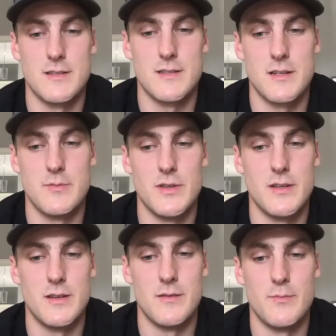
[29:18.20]
going to
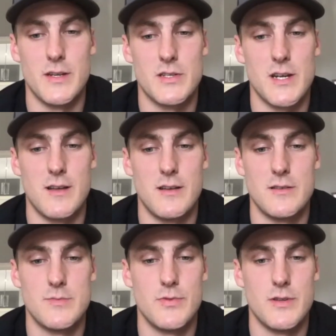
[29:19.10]
be a big
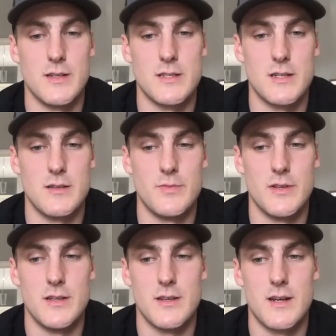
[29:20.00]
challenge, but it's going to
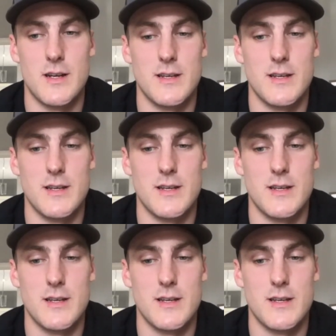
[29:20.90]
be kind of